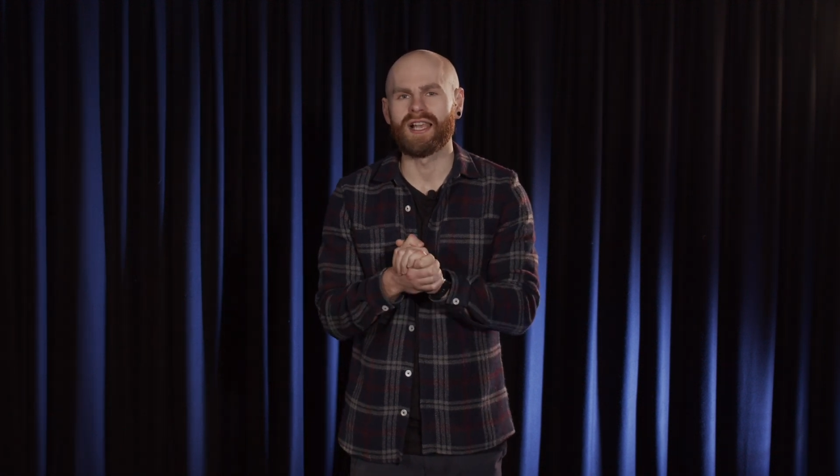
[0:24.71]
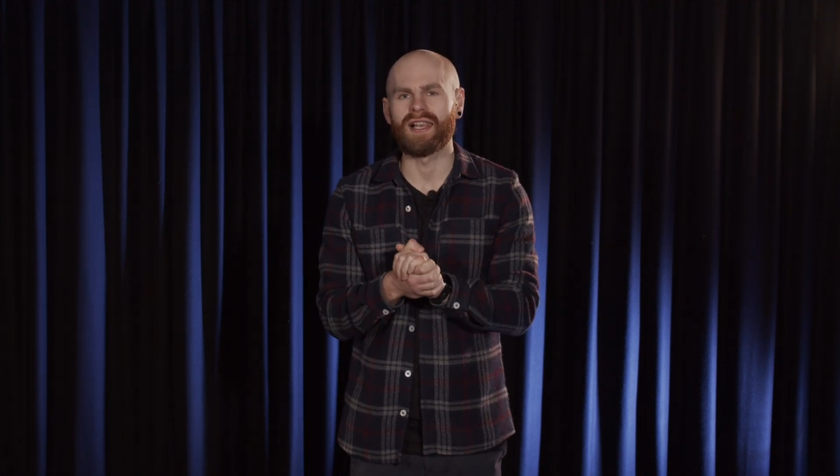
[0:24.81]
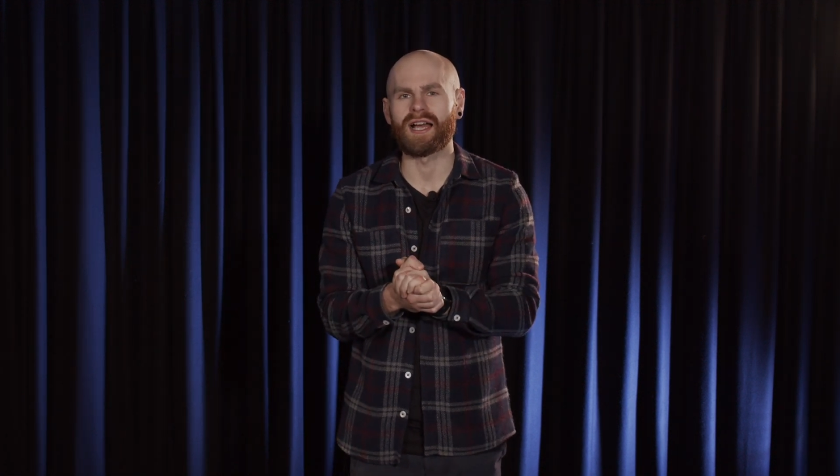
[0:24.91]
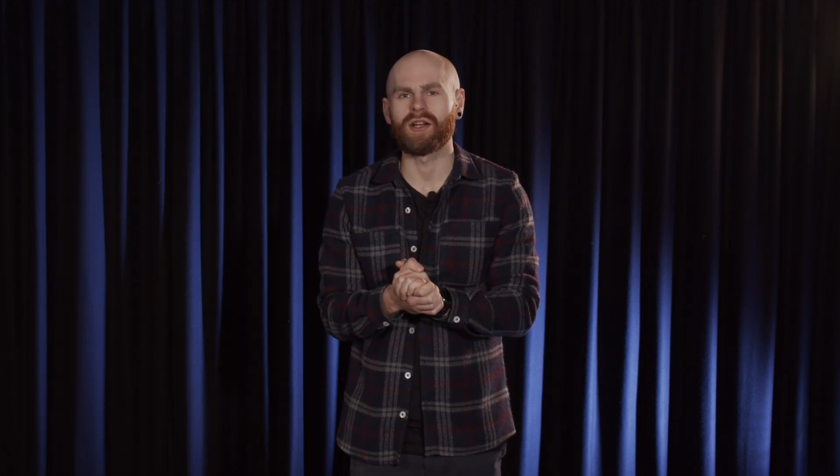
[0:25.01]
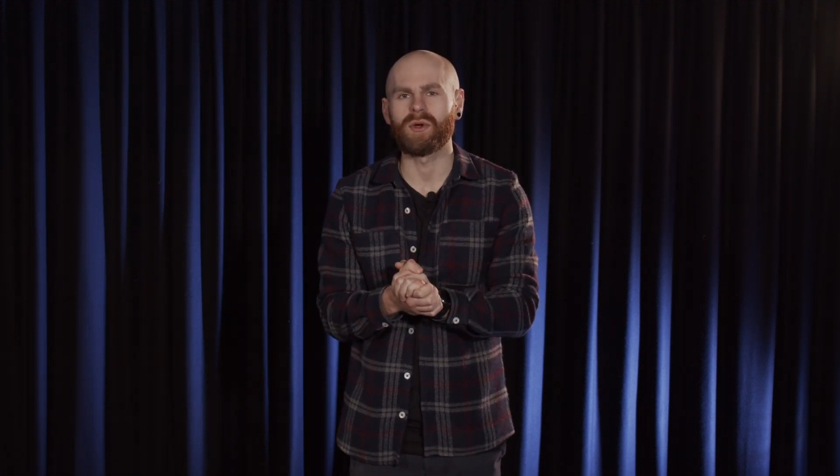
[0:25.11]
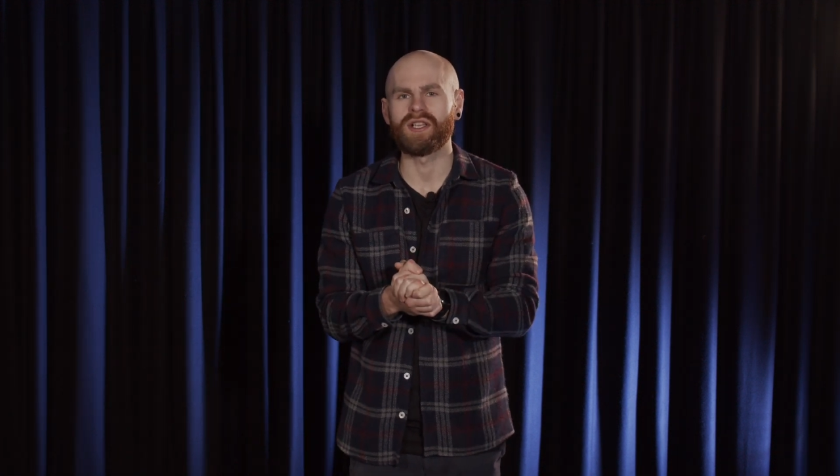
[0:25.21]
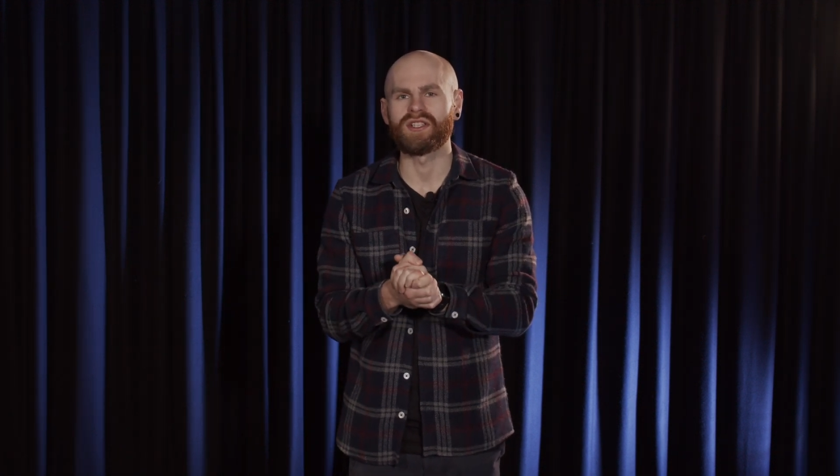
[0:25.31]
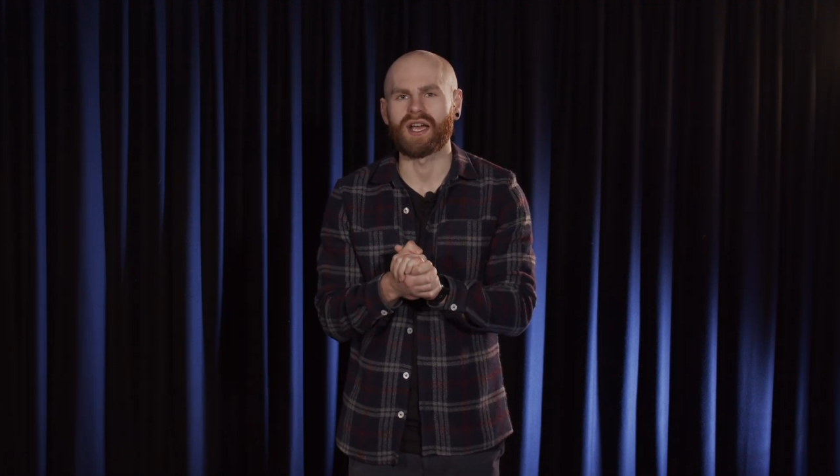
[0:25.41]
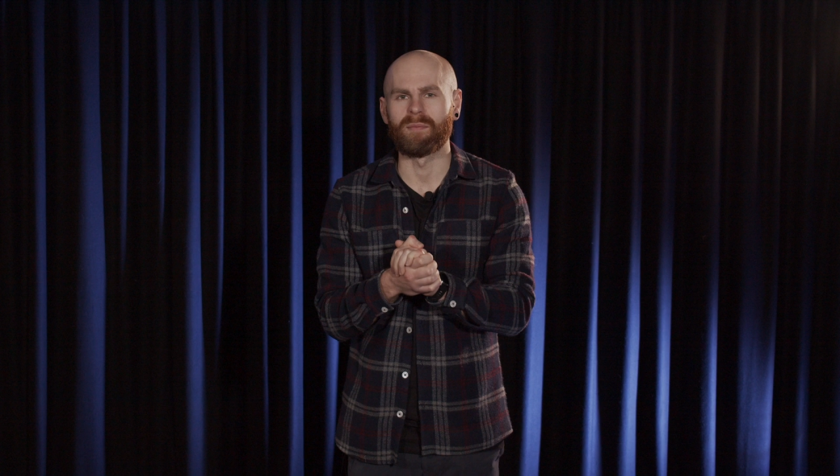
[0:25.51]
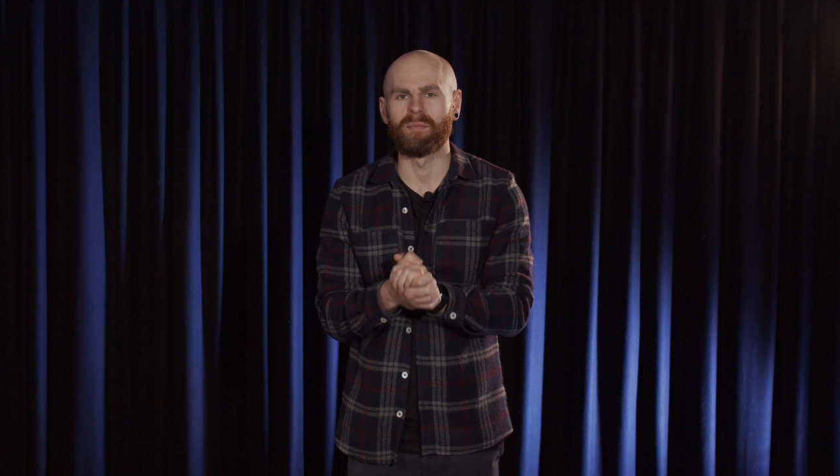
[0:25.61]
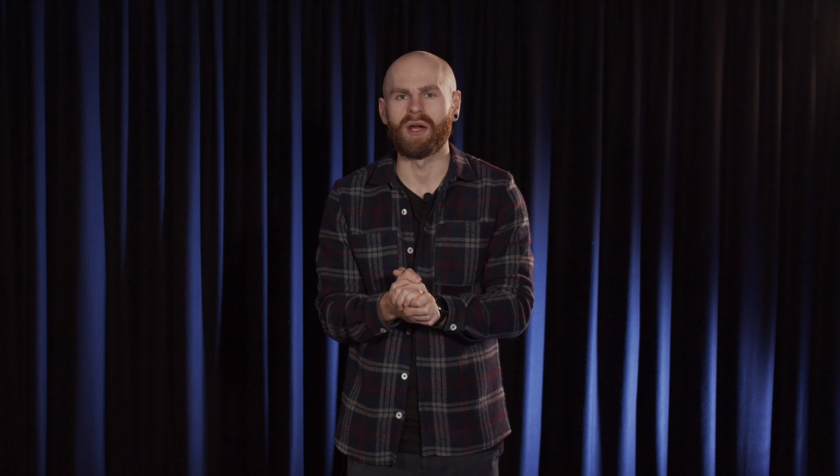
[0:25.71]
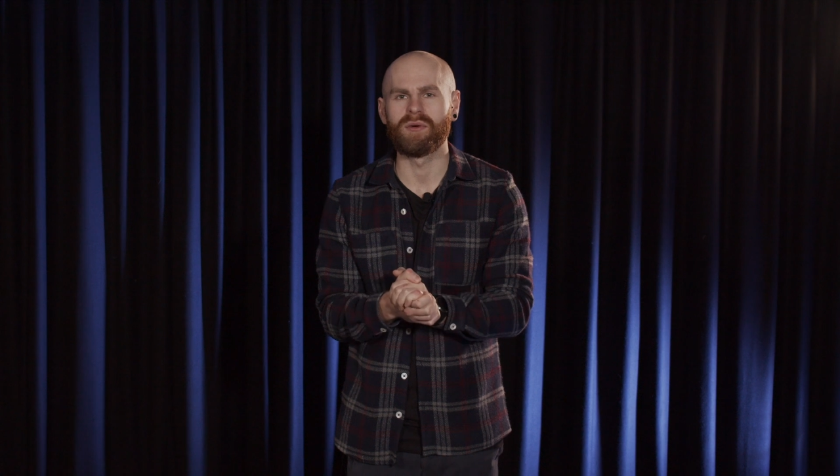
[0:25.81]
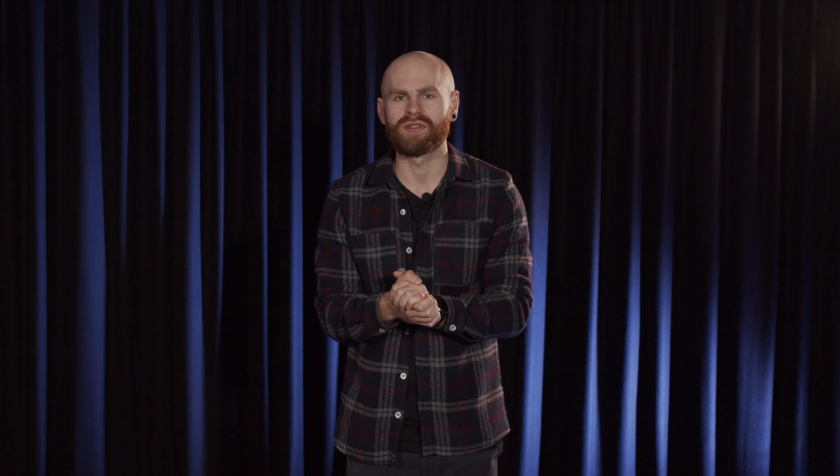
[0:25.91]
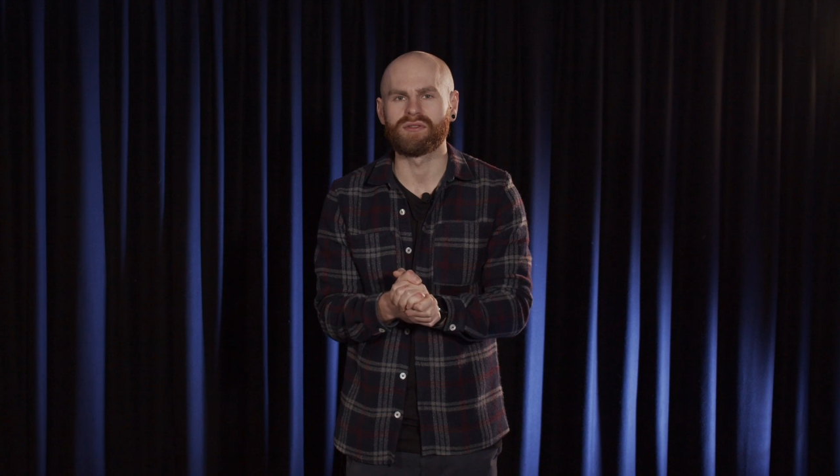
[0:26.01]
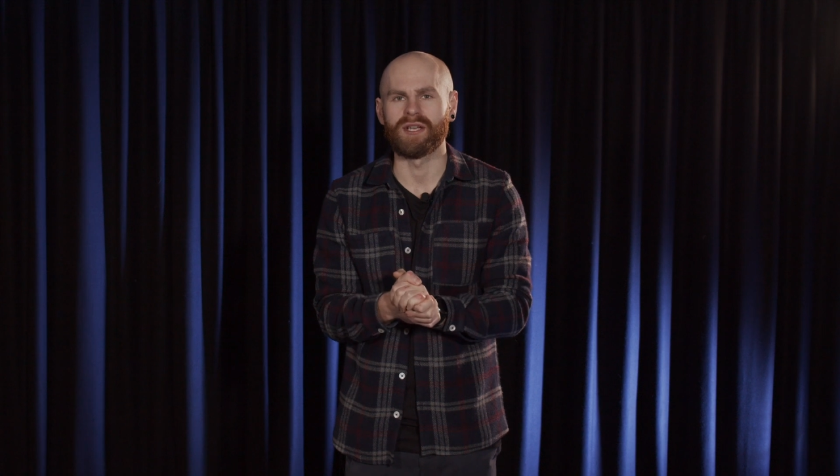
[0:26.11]
language and
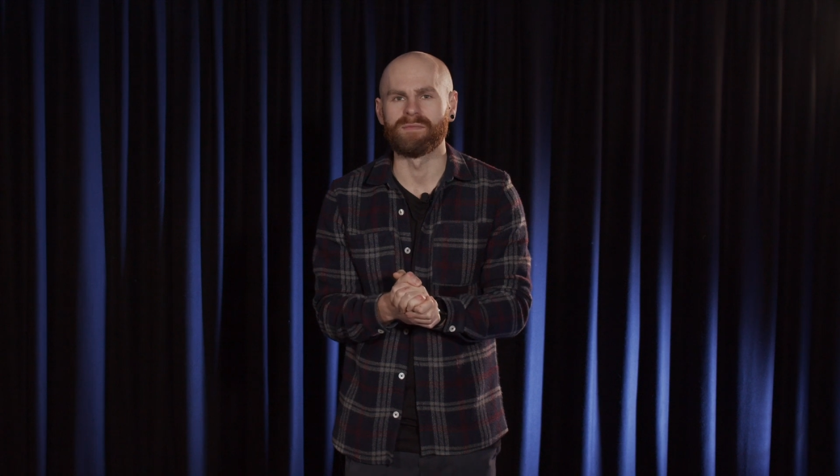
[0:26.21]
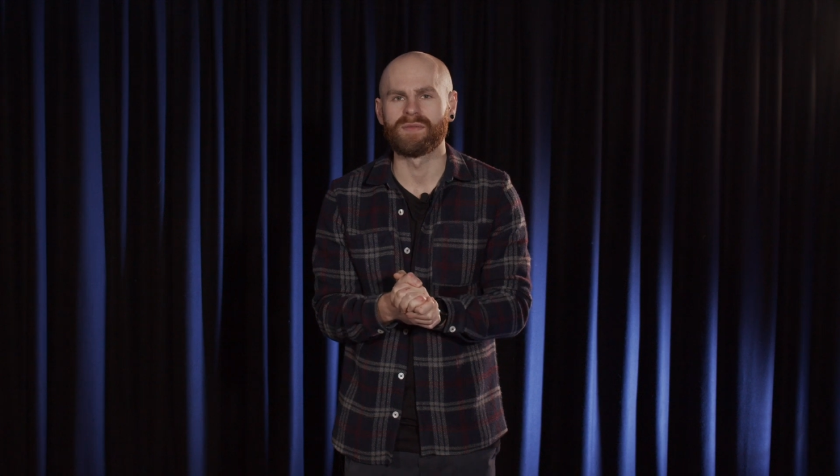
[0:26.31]
poetry,